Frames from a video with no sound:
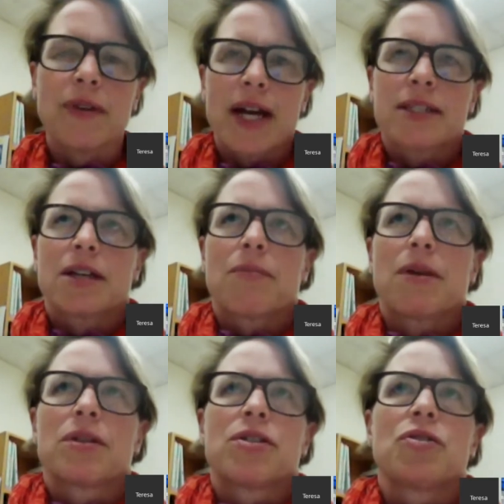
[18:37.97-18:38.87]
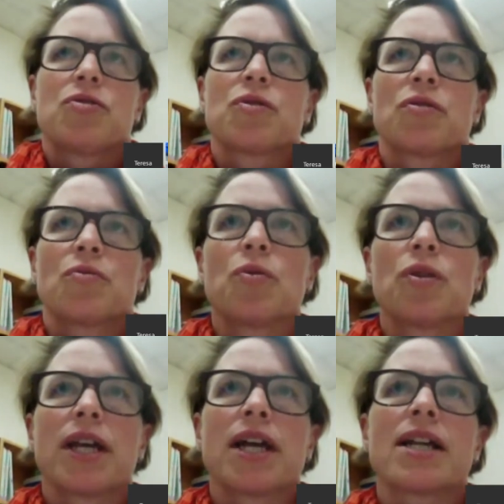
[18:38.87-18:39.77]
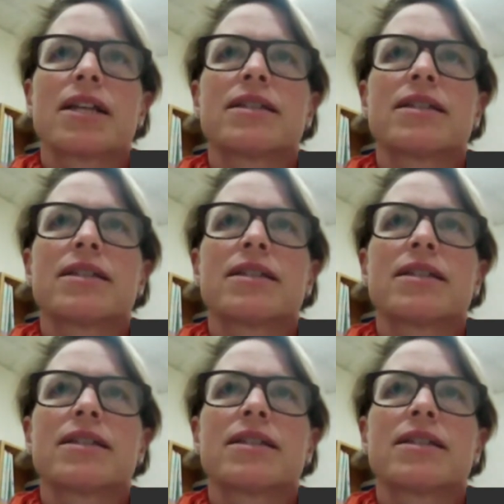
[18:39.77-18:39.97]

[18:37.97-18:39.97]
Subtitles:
asking people to do sort of rule-y kind of